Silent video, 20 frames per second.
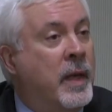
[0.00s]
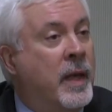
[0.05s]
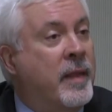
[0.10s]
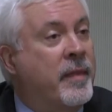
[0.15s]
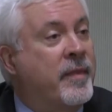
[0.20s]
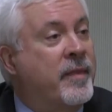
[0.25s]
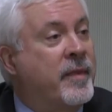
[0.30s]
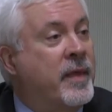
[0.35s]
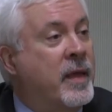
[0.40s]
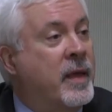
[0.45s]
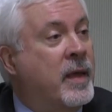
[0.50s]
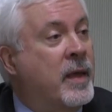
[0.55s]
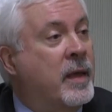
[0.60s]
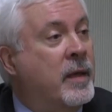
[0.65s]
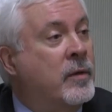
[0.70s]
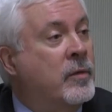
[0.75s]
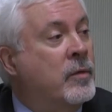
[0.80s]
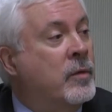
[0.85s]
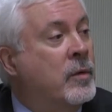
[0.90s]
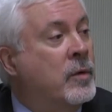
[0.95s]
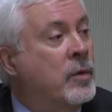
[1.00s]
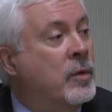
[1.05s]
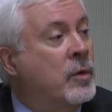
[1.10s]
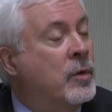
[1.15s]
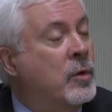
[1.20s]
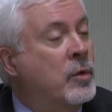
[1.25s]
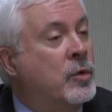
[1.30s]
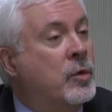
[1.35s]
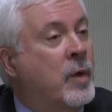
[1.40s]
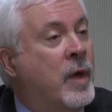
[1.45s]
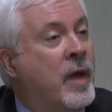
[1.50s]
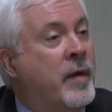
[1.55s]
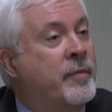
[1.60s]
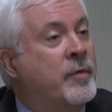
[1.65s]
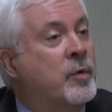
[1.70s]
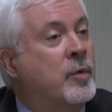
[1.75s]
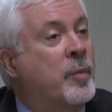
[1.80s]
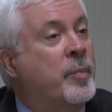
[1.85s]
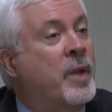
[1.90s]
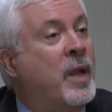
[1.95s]
And then you
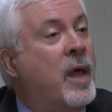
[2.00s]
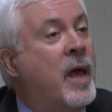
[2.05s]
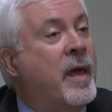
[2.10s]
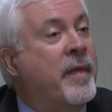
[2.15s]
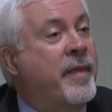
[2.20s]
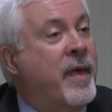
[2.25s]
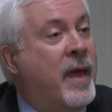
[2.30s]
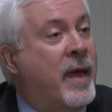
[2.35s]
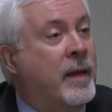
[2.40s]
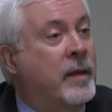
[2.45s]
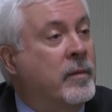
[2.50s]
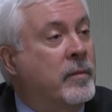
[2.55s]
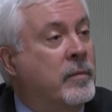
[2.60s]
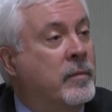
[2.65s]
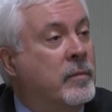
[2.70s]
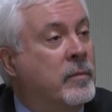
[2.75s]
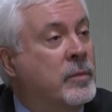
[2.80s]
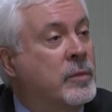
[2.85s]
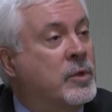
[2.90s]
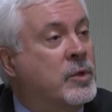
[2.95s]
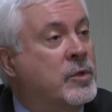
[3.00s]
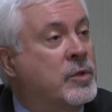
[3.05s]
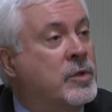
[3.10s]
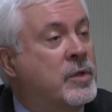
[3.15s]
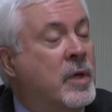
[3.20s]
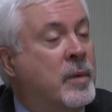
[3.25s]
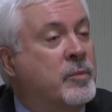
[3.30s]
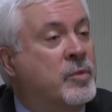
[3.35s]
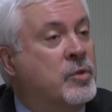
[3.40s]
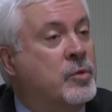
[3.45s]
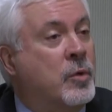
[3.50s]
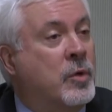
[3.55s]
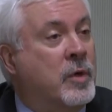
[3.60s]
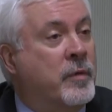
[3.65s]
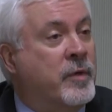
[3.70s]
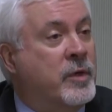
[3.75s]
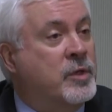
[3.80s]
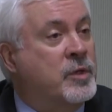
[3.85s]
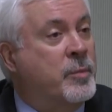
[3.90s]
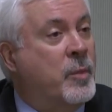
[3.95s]
have to apply that to some
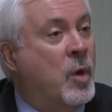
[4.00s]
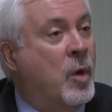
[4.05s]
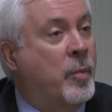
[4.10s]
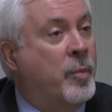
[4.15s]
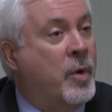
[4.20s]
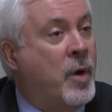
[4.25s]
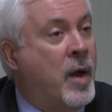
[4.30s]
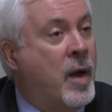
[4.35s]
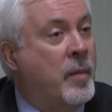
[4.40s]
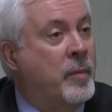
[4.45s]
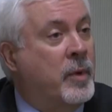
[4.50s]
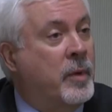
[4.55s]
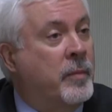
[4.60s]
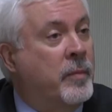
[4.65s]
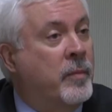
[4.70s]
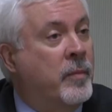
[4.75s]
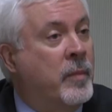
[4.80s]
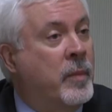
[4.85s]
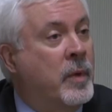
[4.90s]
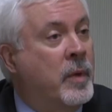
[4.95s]
sort of a small problem.